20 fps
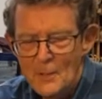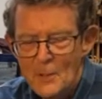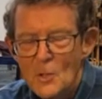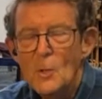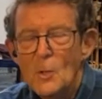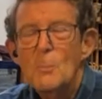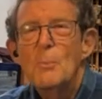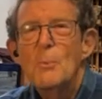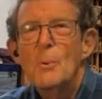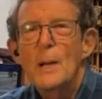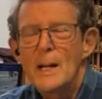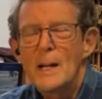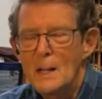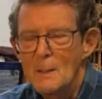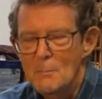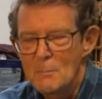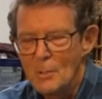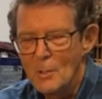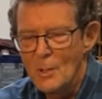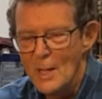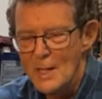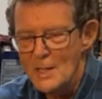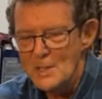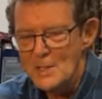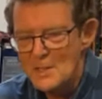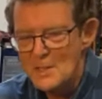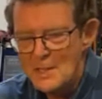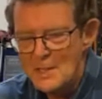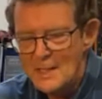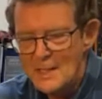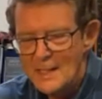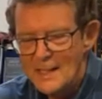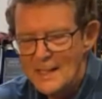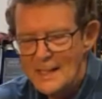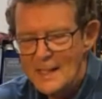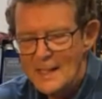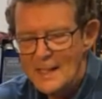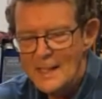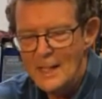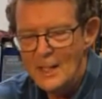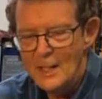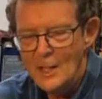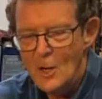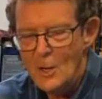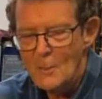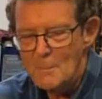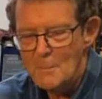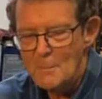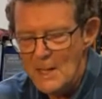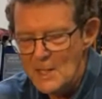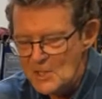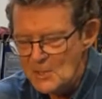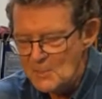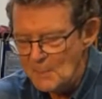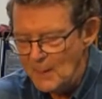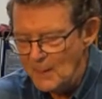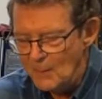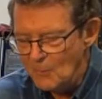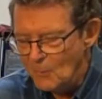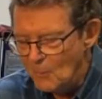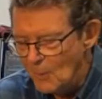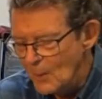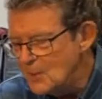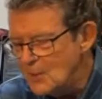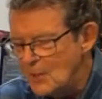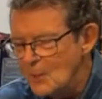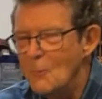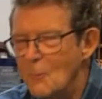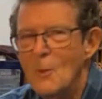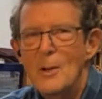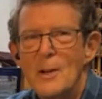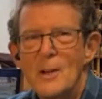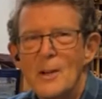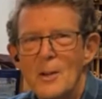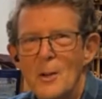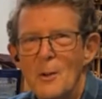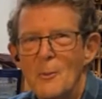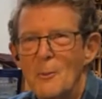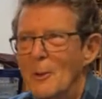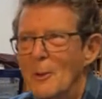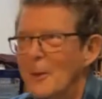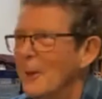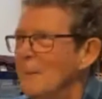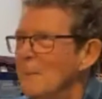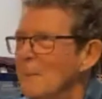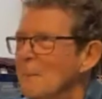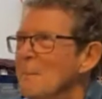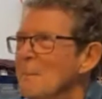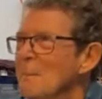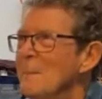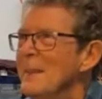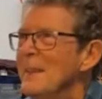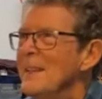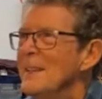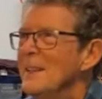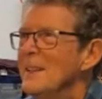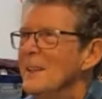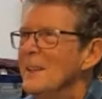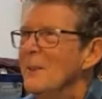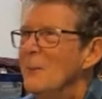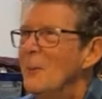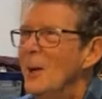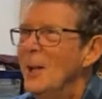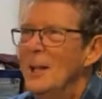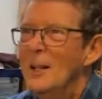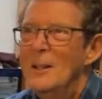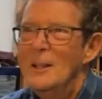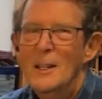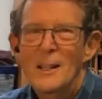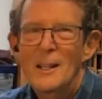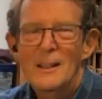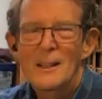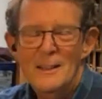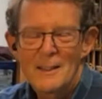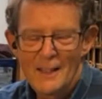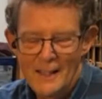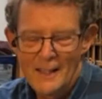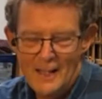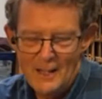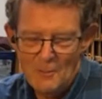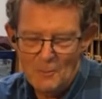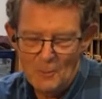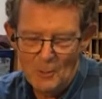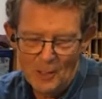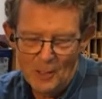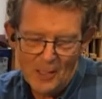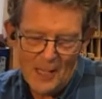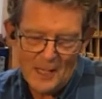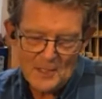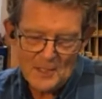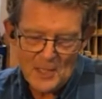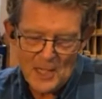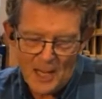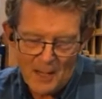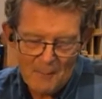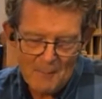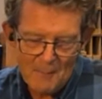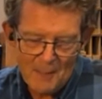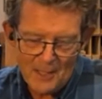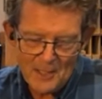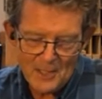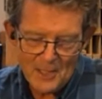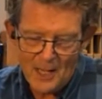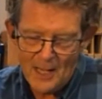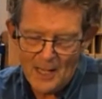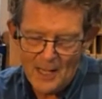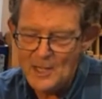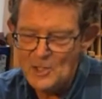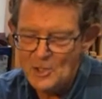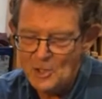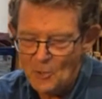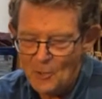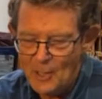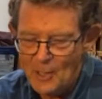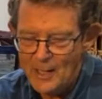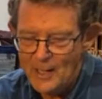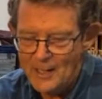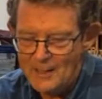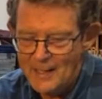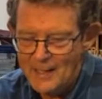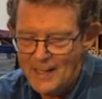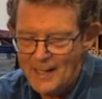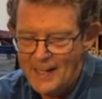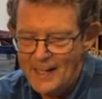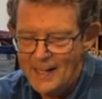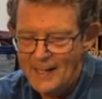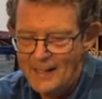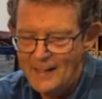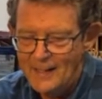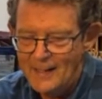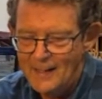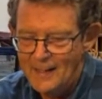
your printing press in our basement. What do you want to do with it? Well, I realized how much I enjoyed it and